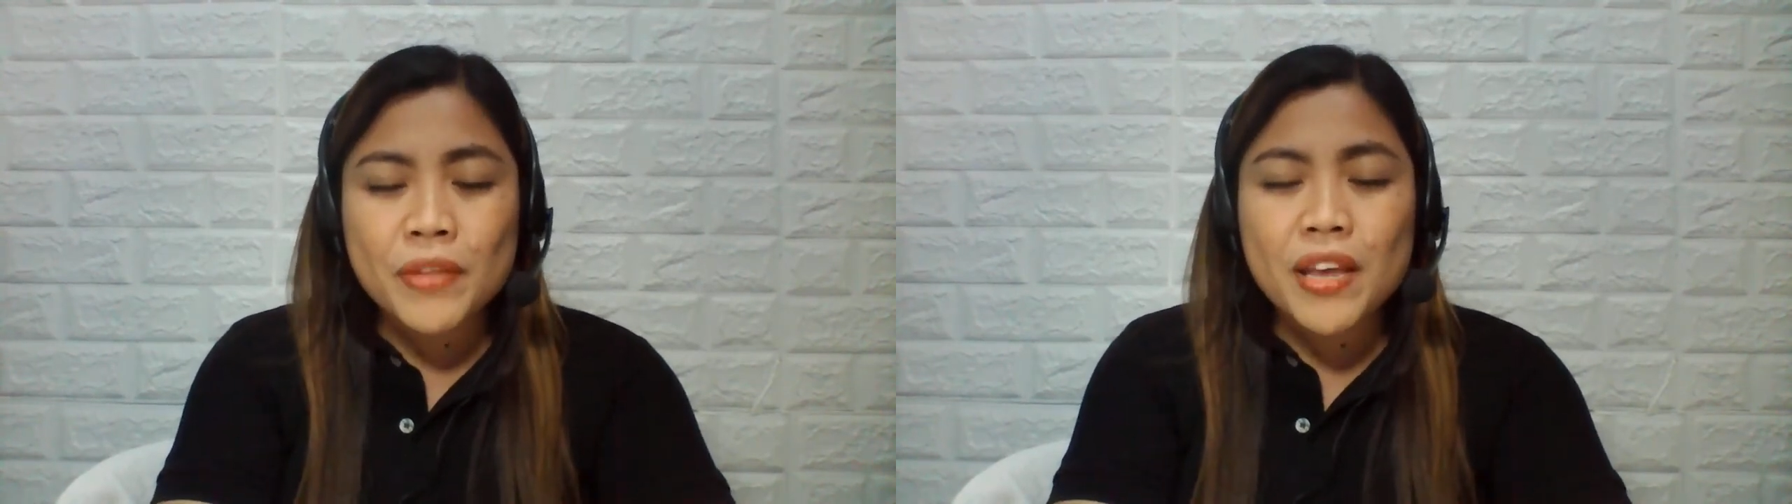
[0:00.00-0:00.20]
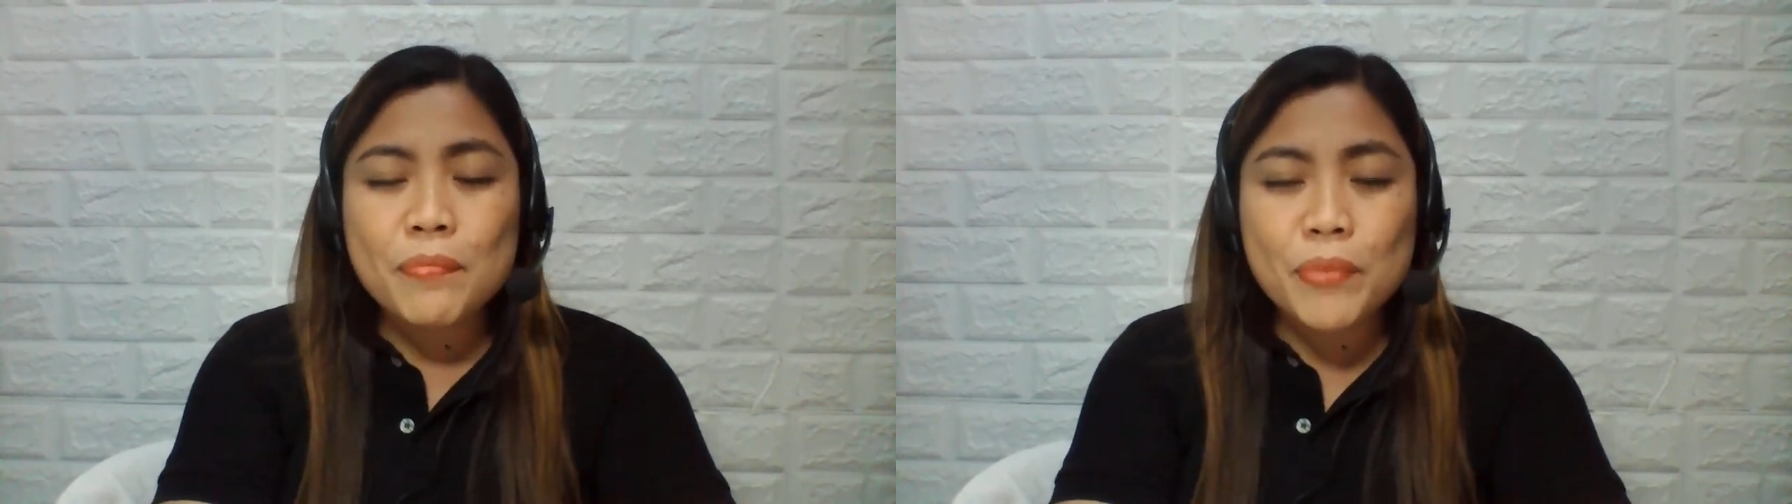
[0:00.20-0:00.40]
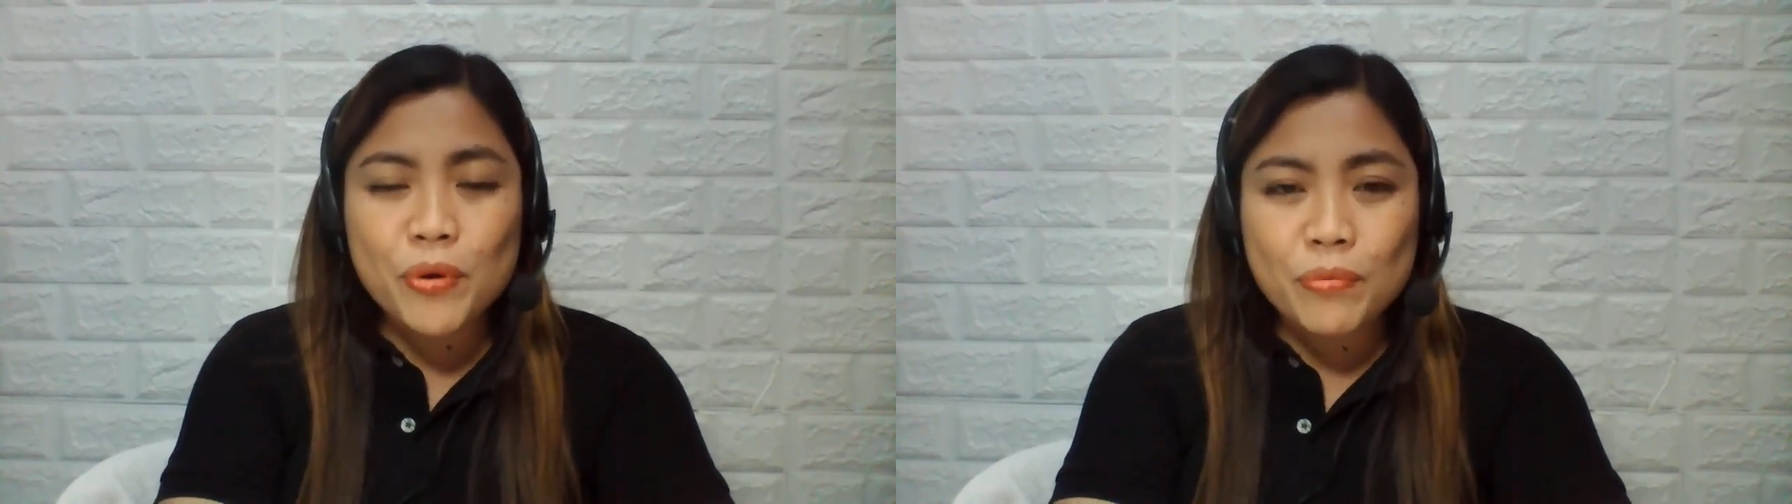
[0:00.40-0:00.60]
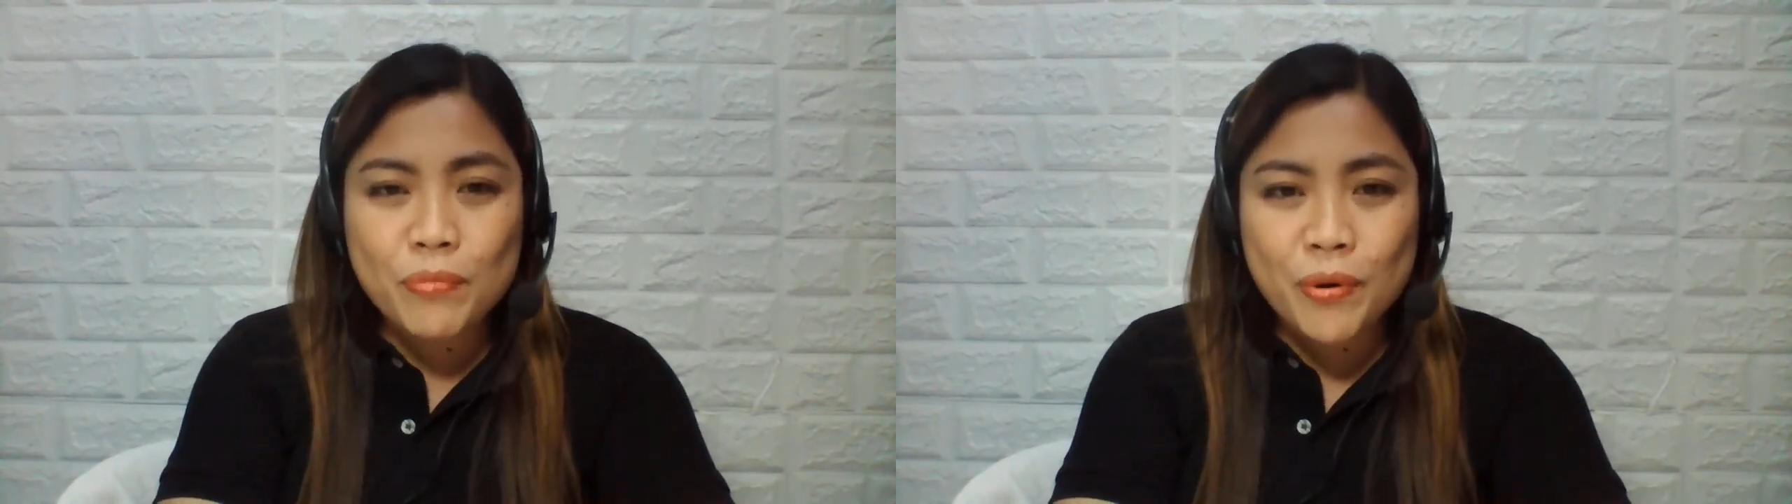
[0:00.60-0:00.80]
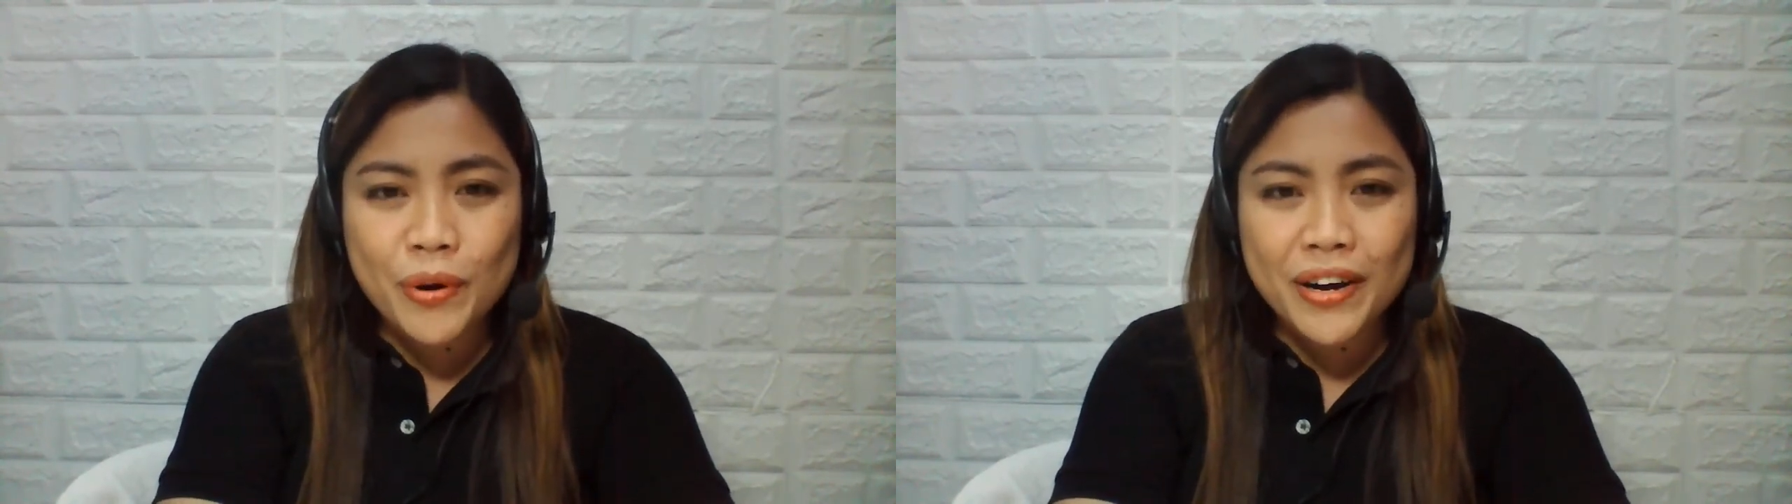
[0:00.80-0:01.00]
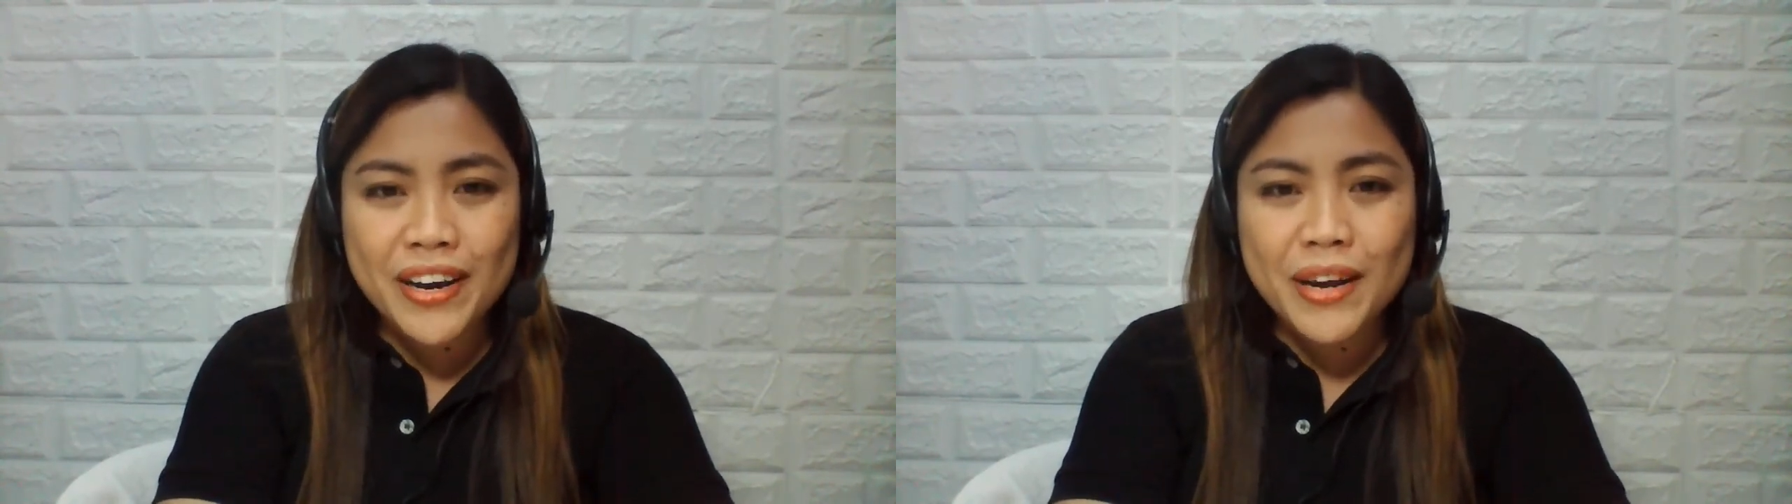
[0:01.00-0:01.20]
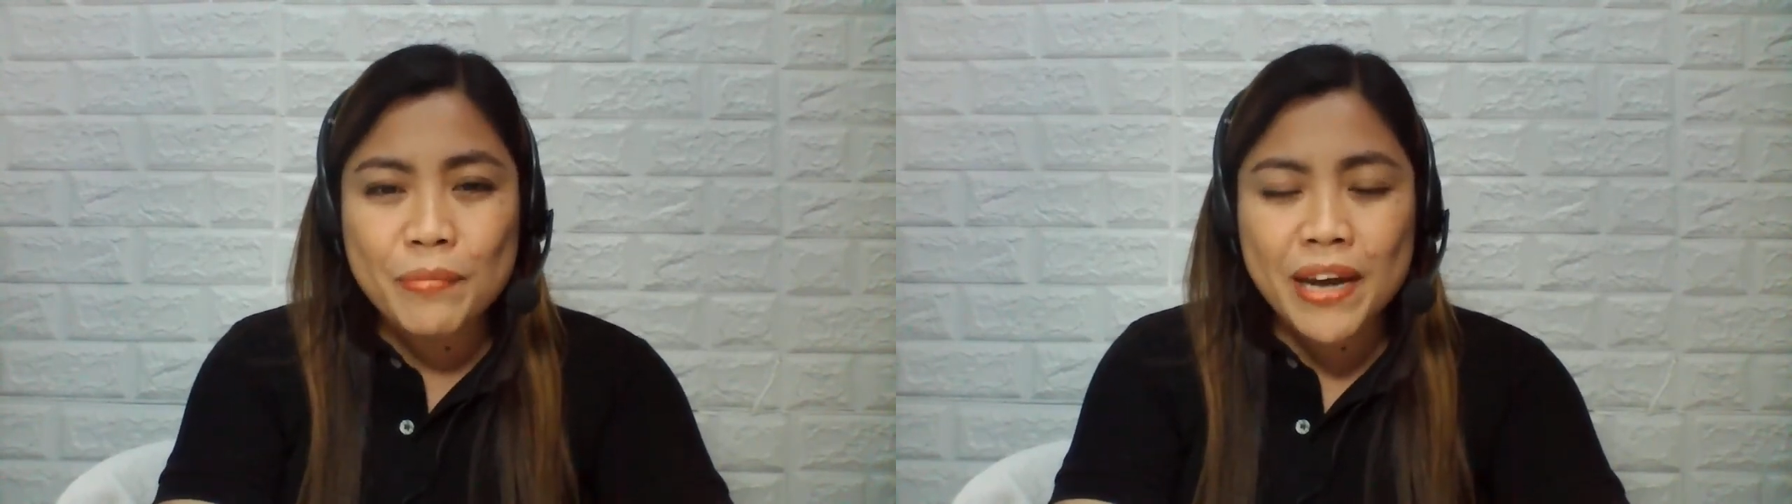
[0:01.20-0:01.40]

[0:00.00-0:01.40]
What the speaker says: improve more in